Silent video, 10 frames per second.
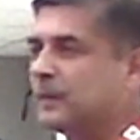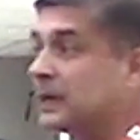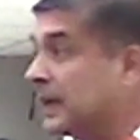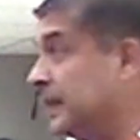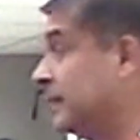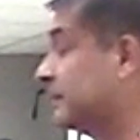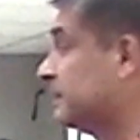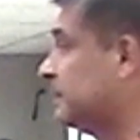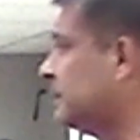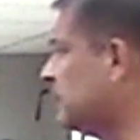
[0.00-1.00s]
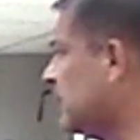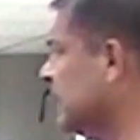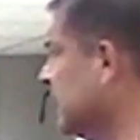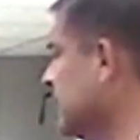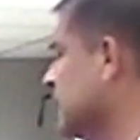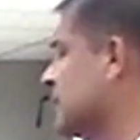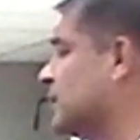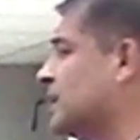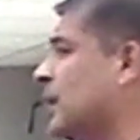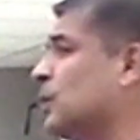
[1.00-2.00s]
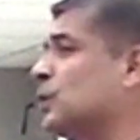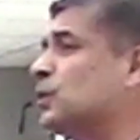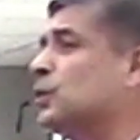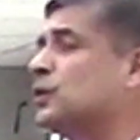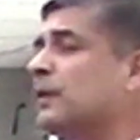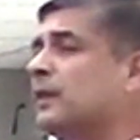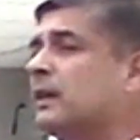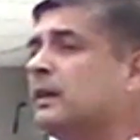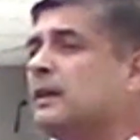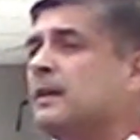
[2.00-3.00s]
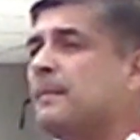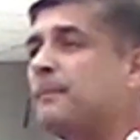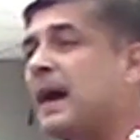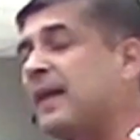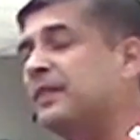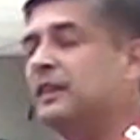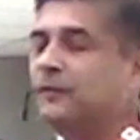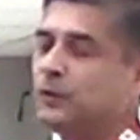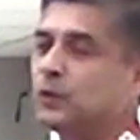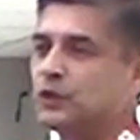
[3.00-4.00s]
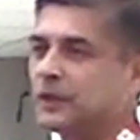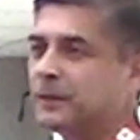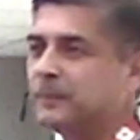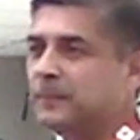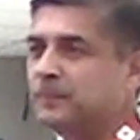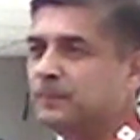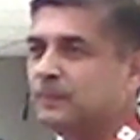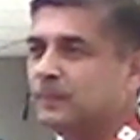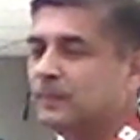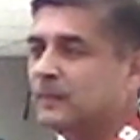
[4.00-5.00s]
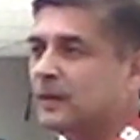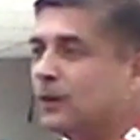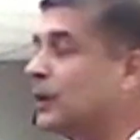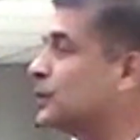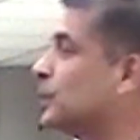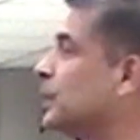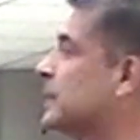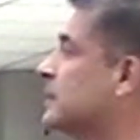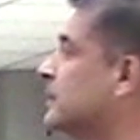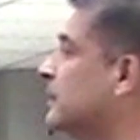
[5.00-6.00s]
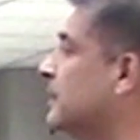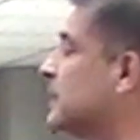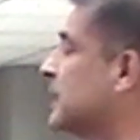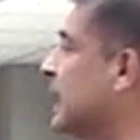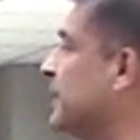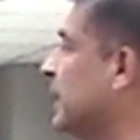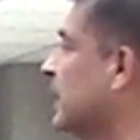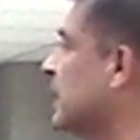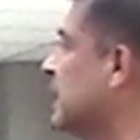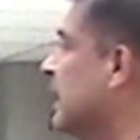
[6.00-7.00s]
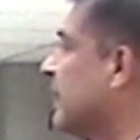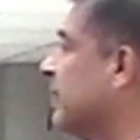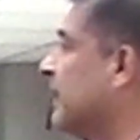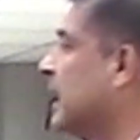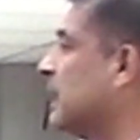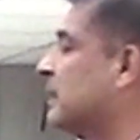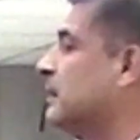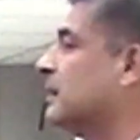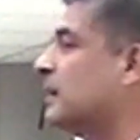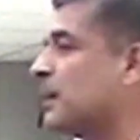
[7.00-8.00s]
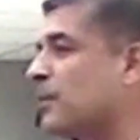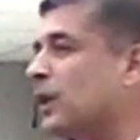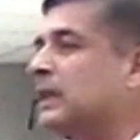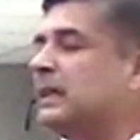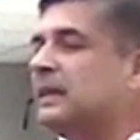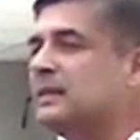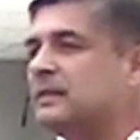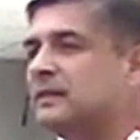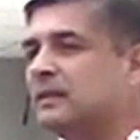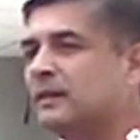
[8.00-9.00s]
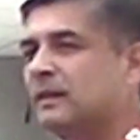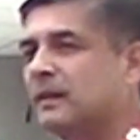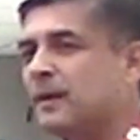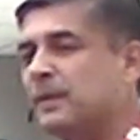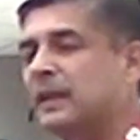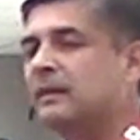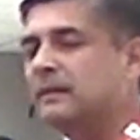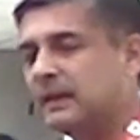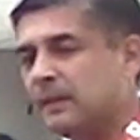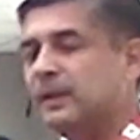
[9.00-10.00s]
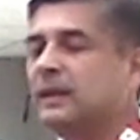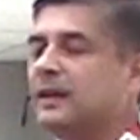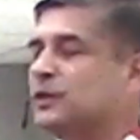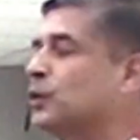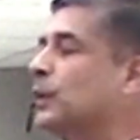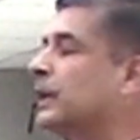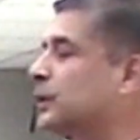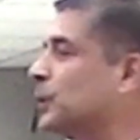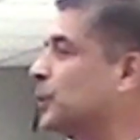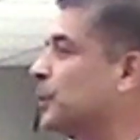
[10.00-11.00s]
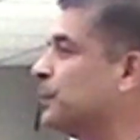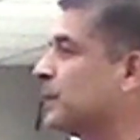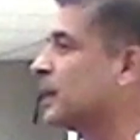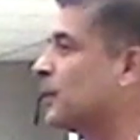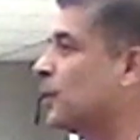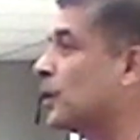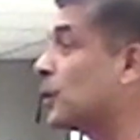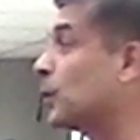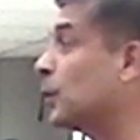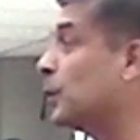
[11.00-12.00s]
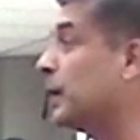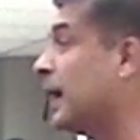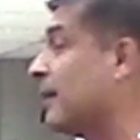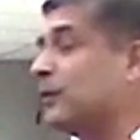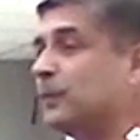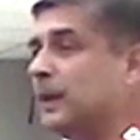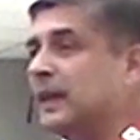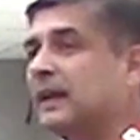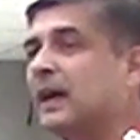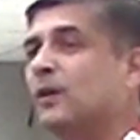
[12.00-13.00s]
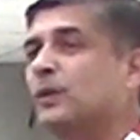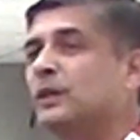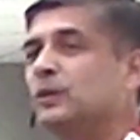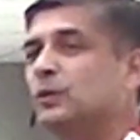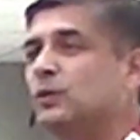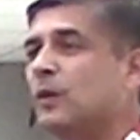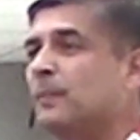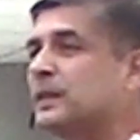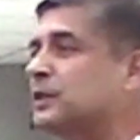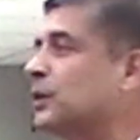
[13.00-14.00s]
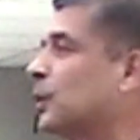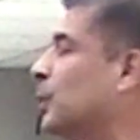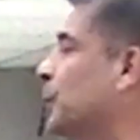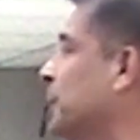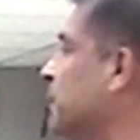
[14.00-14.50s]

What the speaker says: careers, how to choose our path in the future. Also describing that the turmoil that America is going through, what role we have to play and how Hindu Yuva must grow